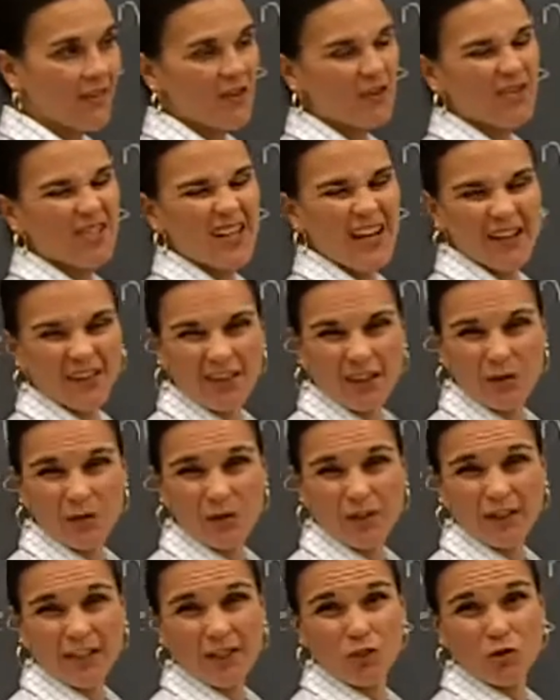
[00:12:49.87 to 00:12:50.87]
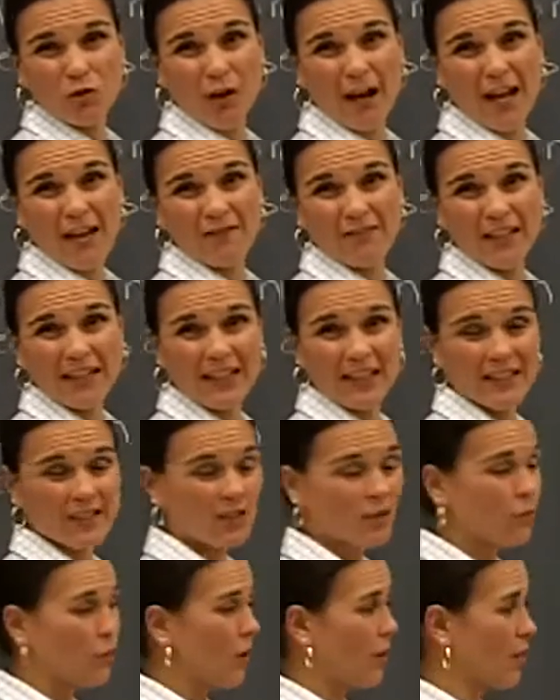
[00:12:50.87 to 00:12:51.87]
there's nothing really driving
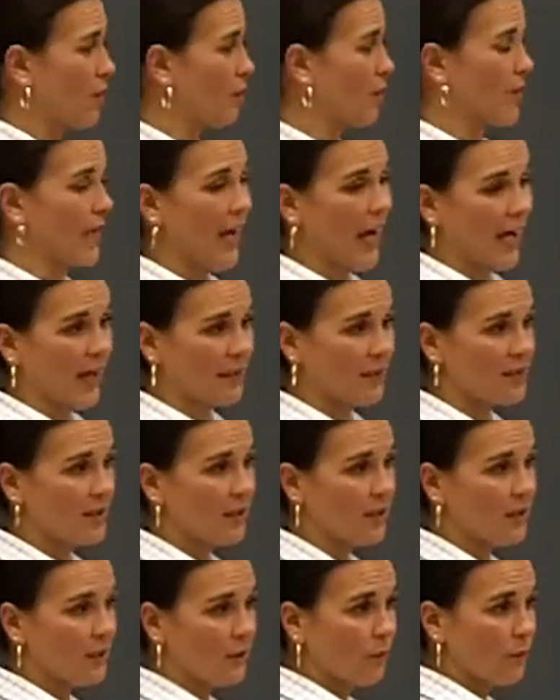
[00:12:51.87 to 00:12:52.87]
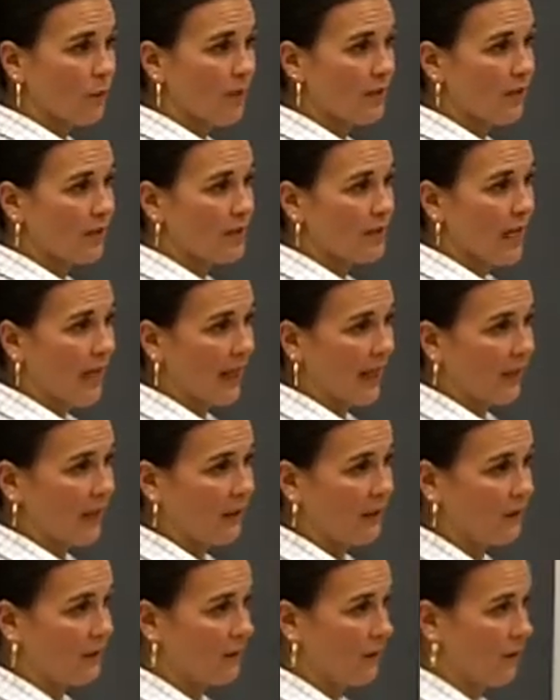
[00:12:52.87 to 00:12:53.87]
it to want to react with the diene,
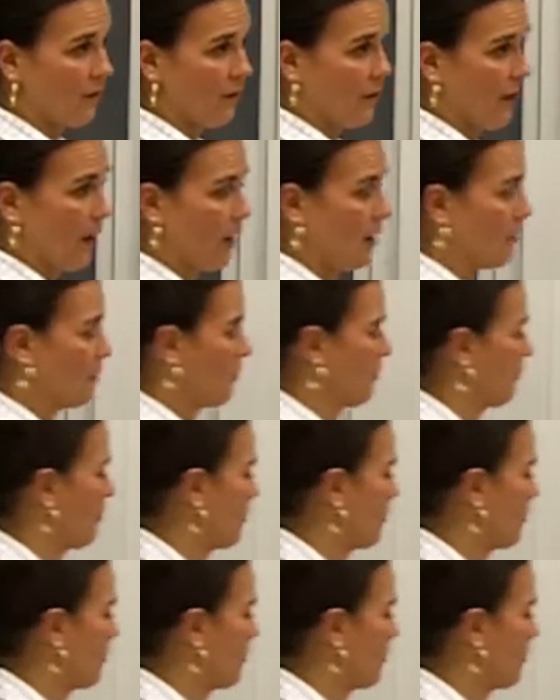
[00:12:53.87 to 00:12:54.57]
all right?